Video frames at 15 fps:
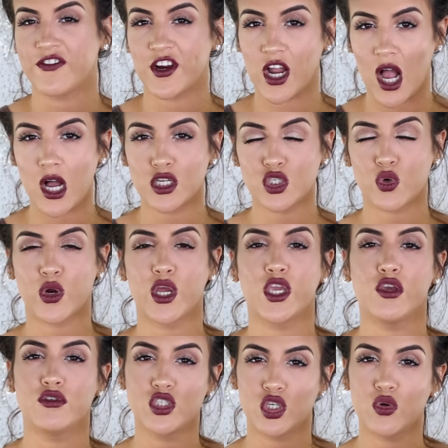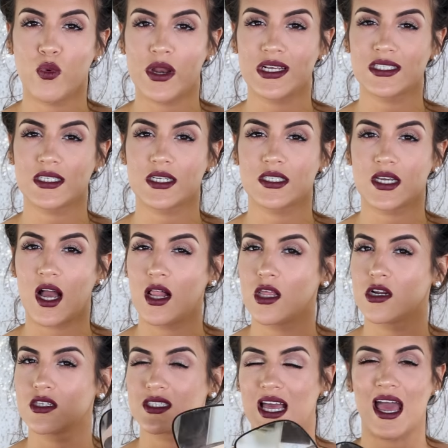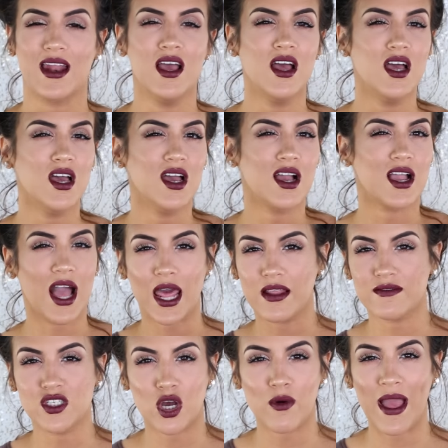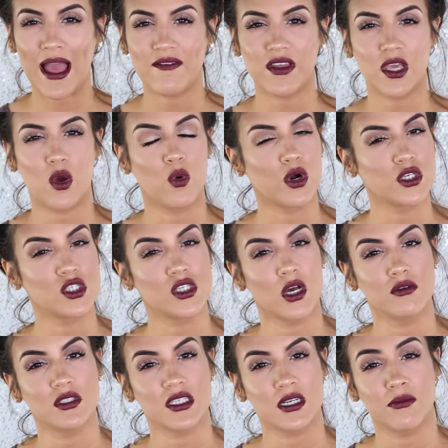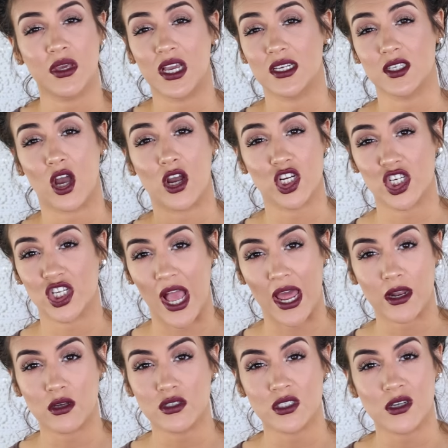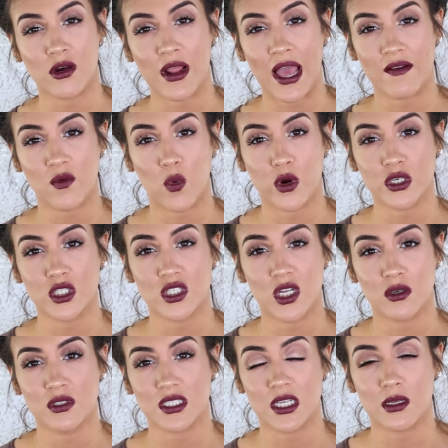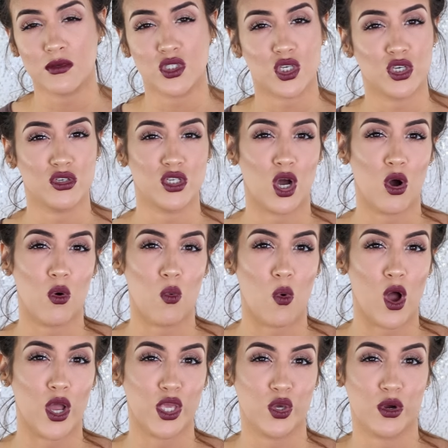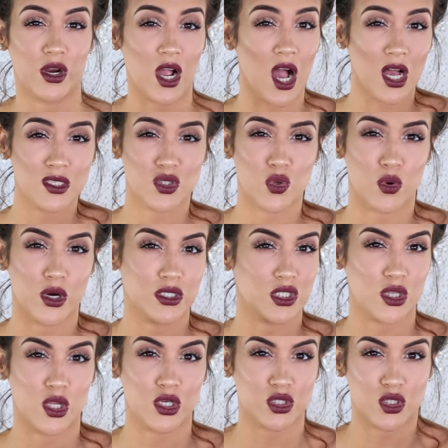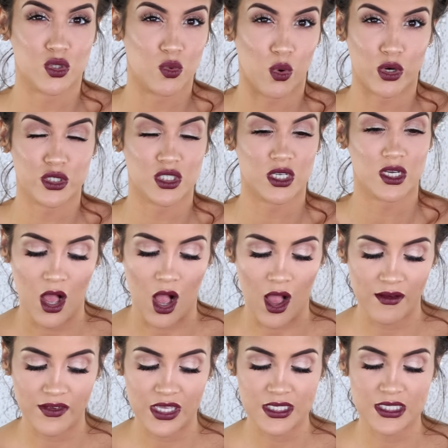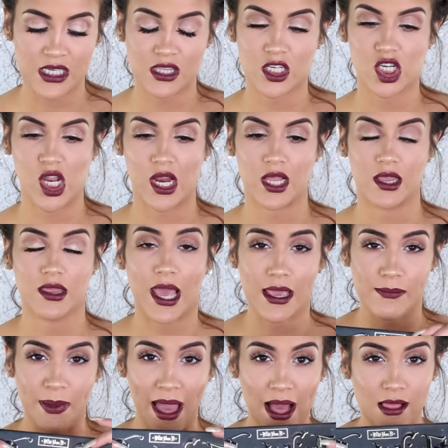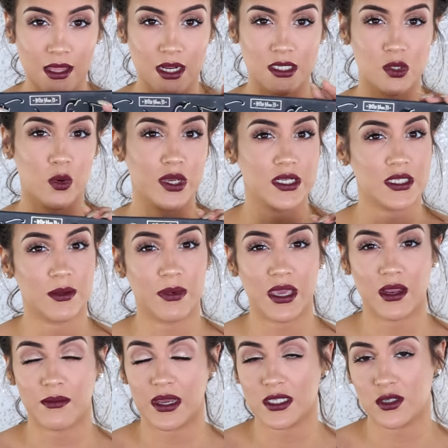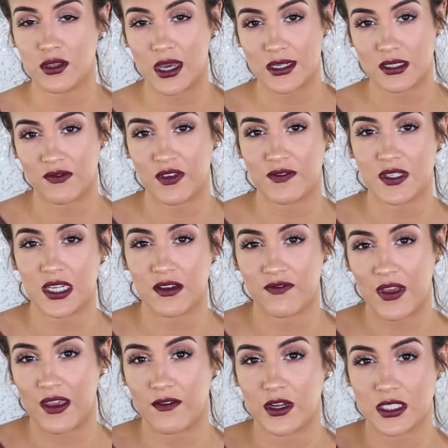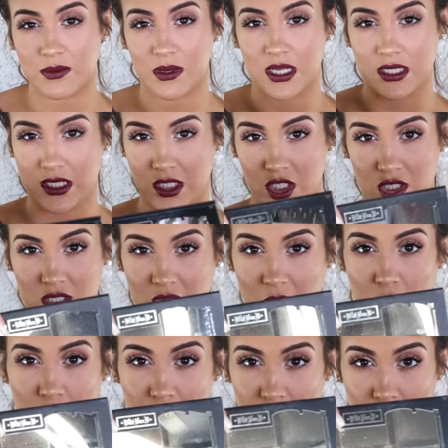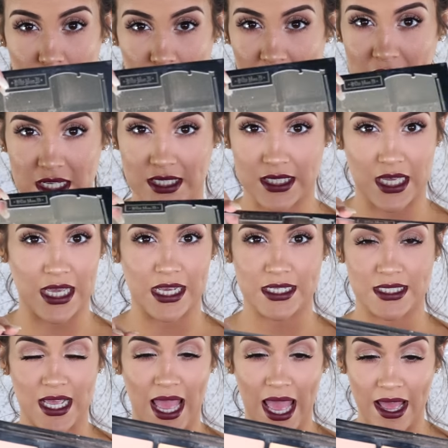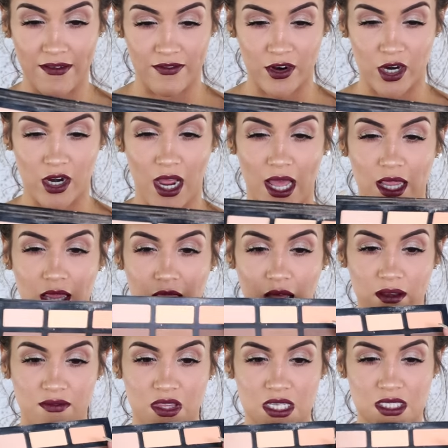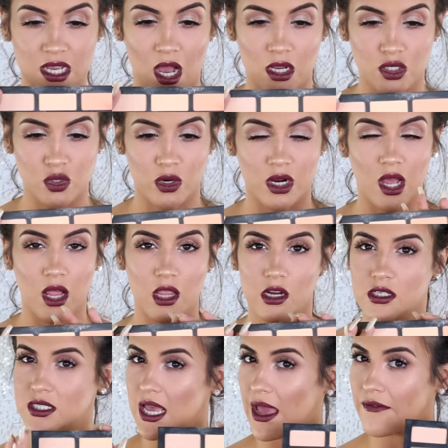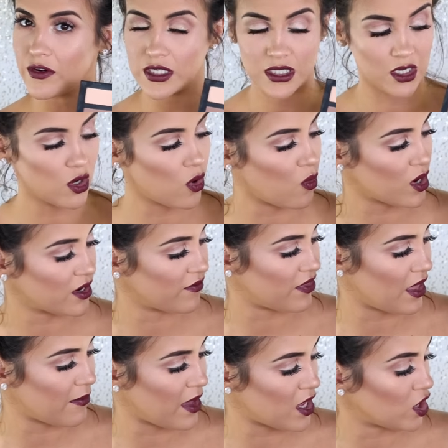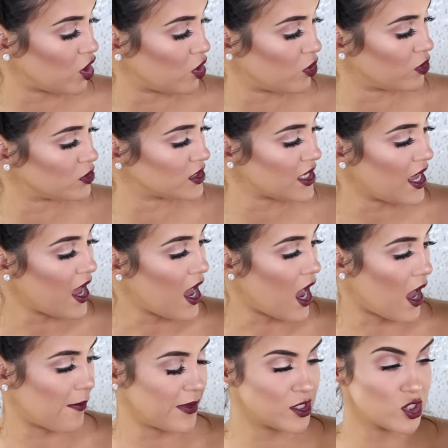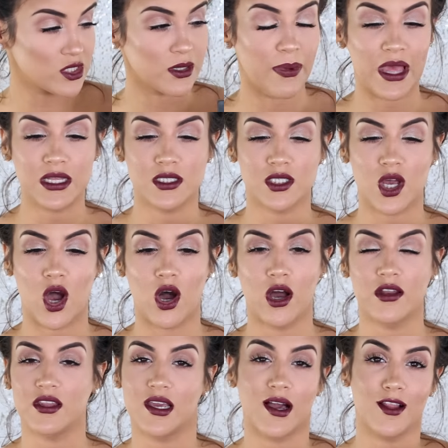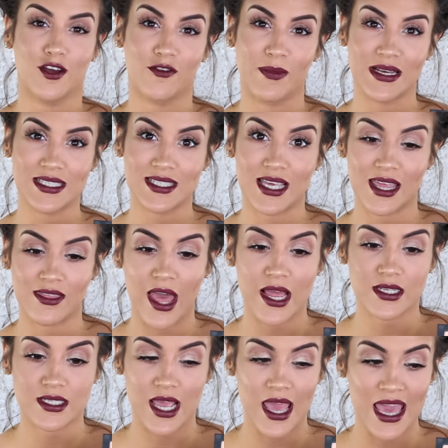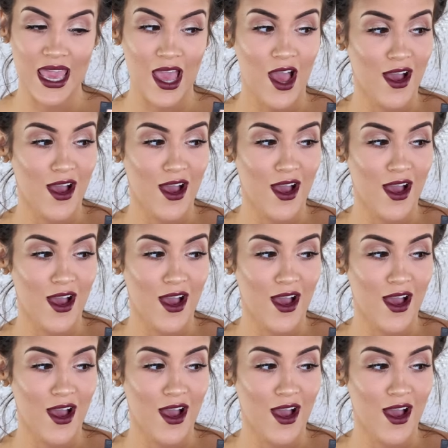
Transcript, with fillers: For contouring you do want to stick to colors that kind of don't have any orange tones in them because our shadows don't have orange tones in them so you don't want your contour to look too orangey. Obviously the shade and light palette is going to be in my 2015 favorites because this is just like one of the greatest things ever. I love these contour colors. Every single one of them I use. Um, it just depends on the color of my skin that day.